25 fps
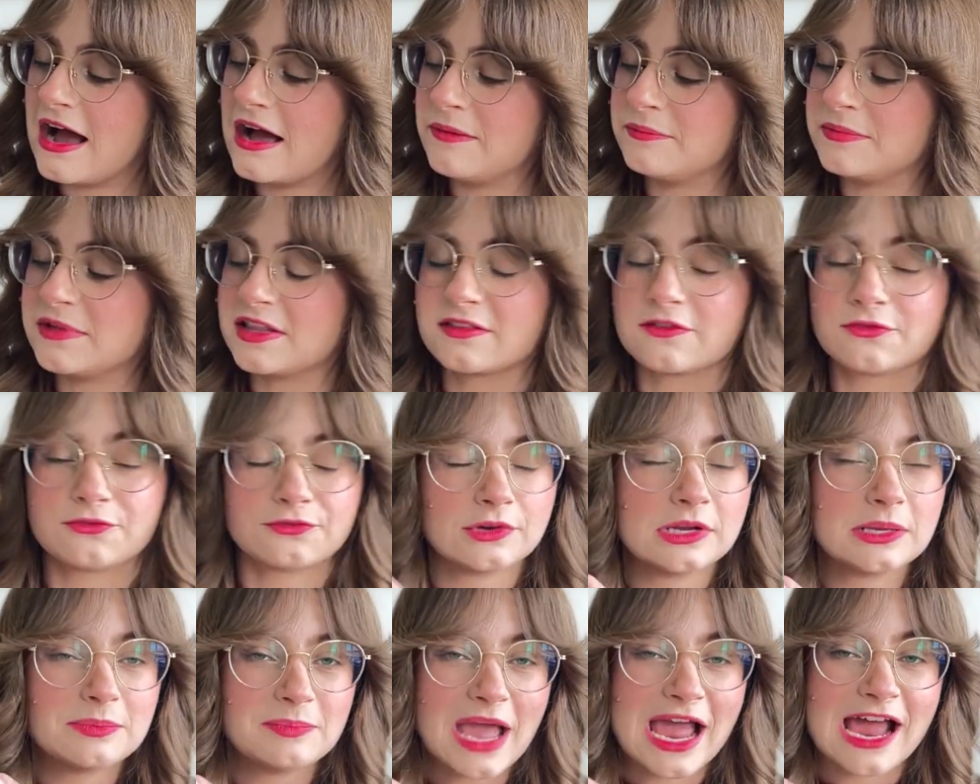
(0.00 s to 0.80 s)
It's a
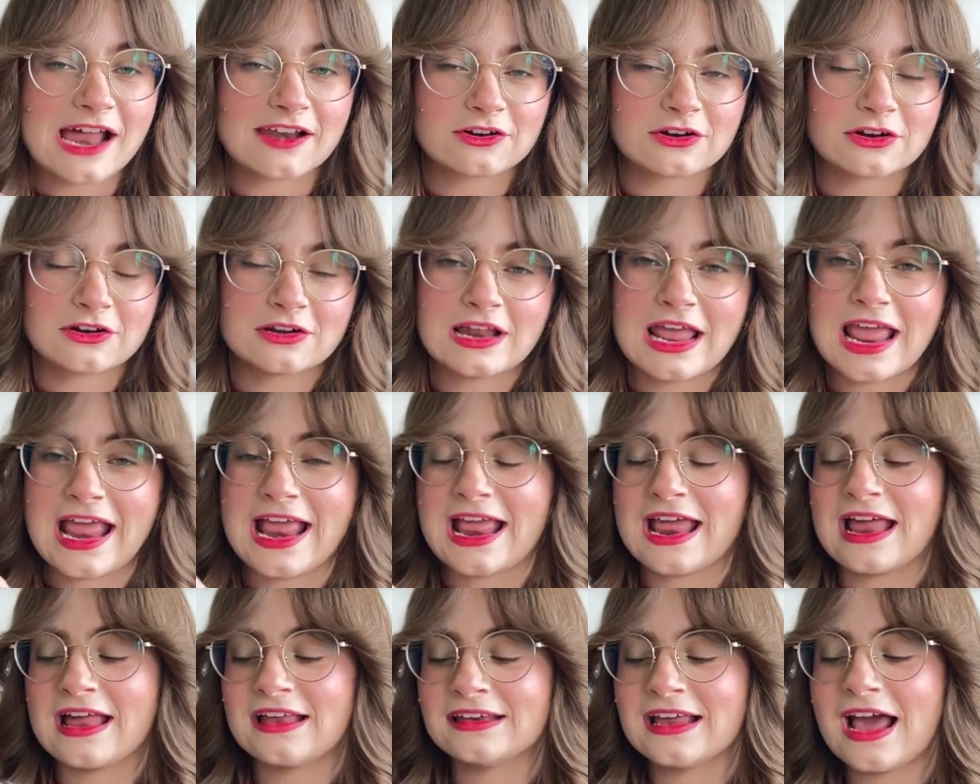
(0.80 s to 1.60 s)
free pattern,
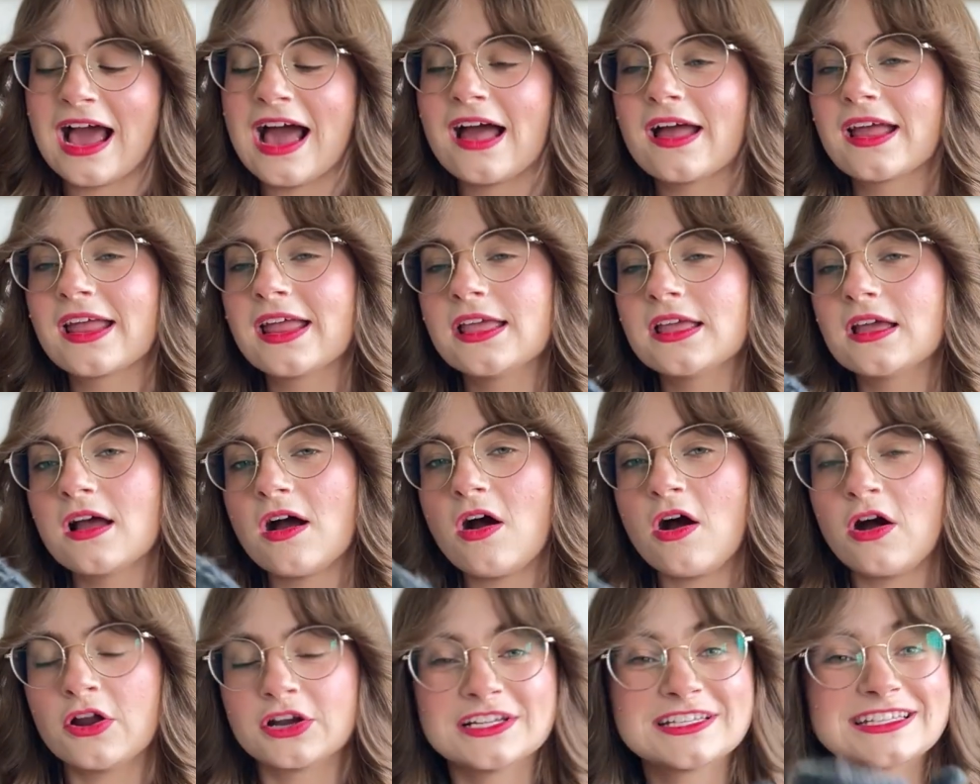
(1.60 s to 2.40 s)
and I
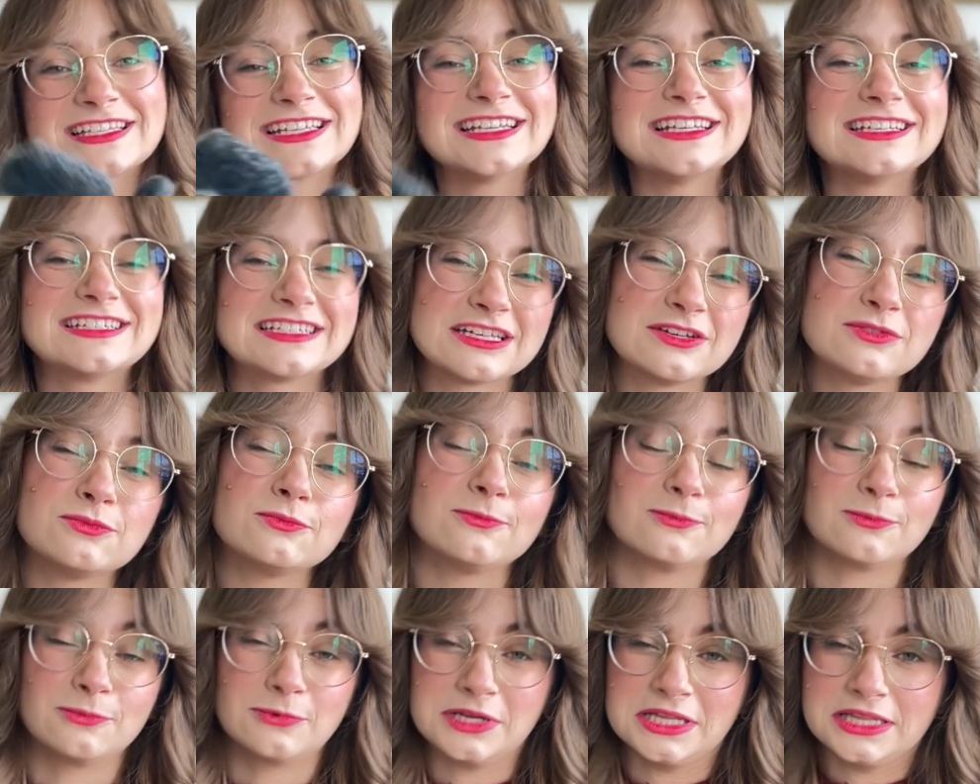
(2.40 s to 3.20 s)
honestly didn't
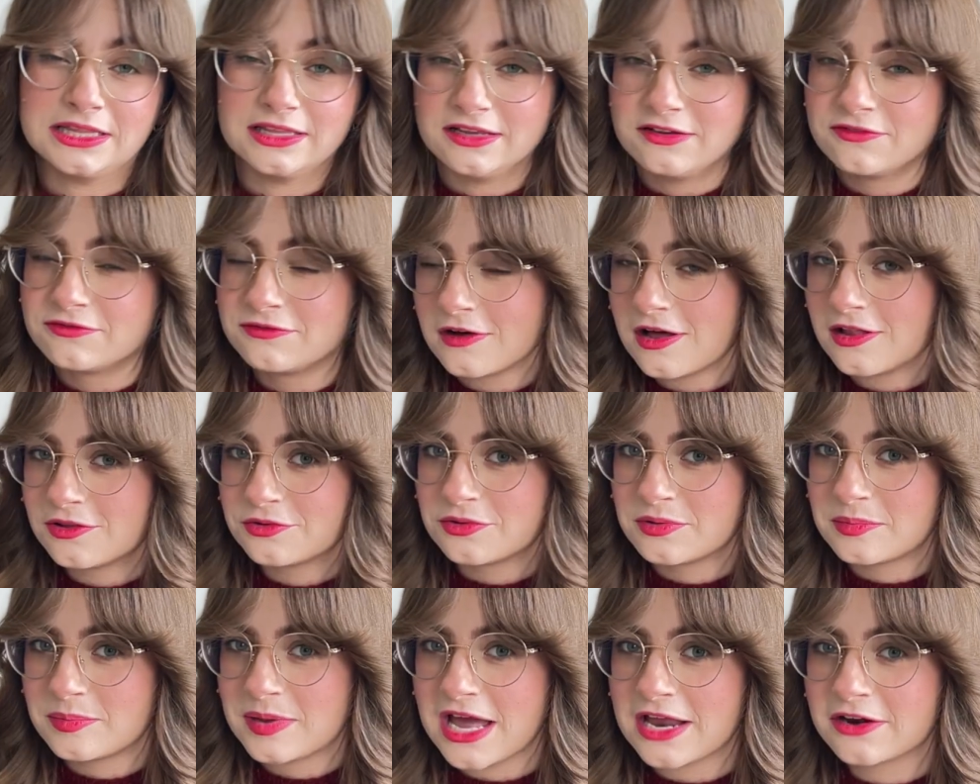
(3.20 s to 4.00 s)
really follow
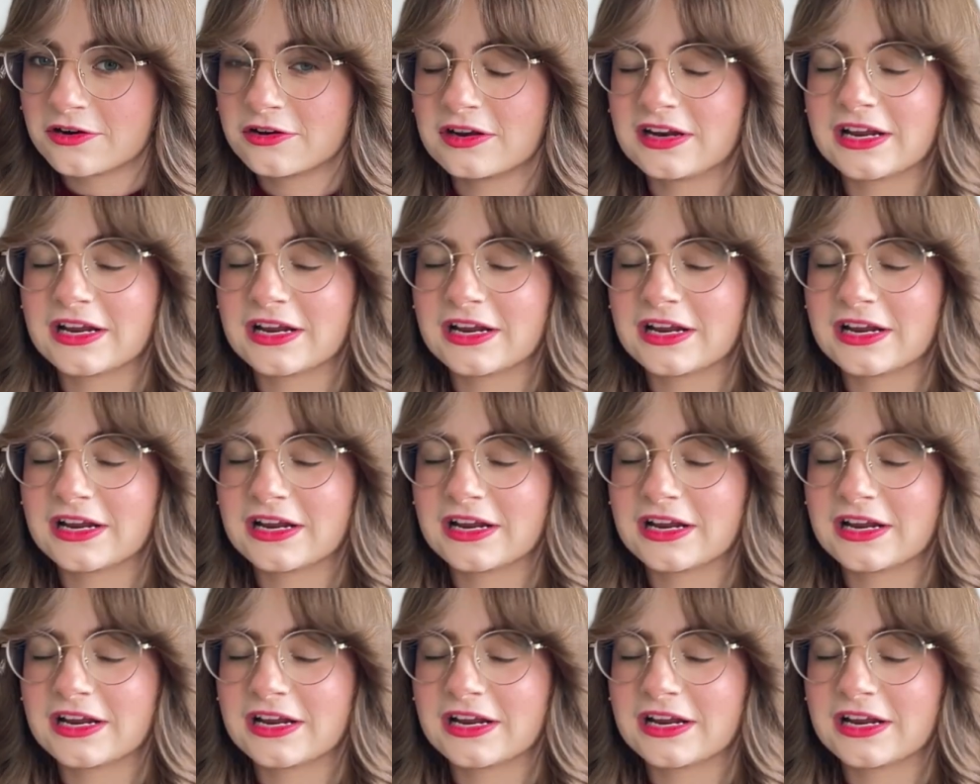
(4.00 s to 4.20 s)
the pattern.